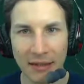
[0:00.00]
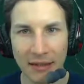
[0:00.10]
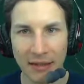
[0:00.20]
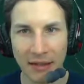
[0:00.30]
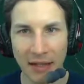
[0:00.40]

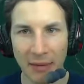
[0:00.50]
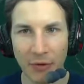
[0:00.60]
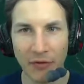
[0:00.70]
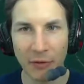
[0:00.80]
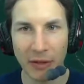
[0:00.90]
name
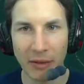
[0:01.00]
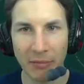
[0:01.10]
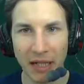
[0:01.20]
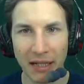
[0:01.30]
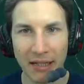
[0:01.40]
of our
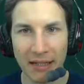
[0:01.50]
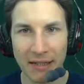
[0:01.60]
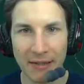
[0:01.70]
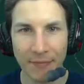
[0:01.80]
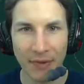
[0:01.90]

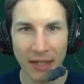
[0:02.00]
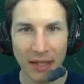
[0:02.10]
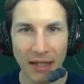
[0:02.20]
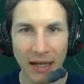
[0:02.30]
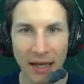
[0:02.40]
appliance,
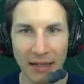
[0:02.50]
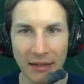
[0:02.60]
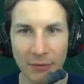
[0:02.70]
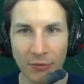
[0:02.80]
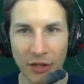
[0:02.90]
and
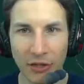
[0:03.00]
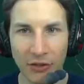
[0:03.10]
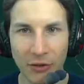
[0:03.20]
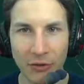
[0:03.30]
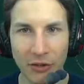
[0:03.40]
we're just
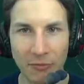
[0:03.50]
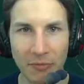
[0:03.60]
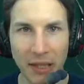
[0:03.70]
going to pick a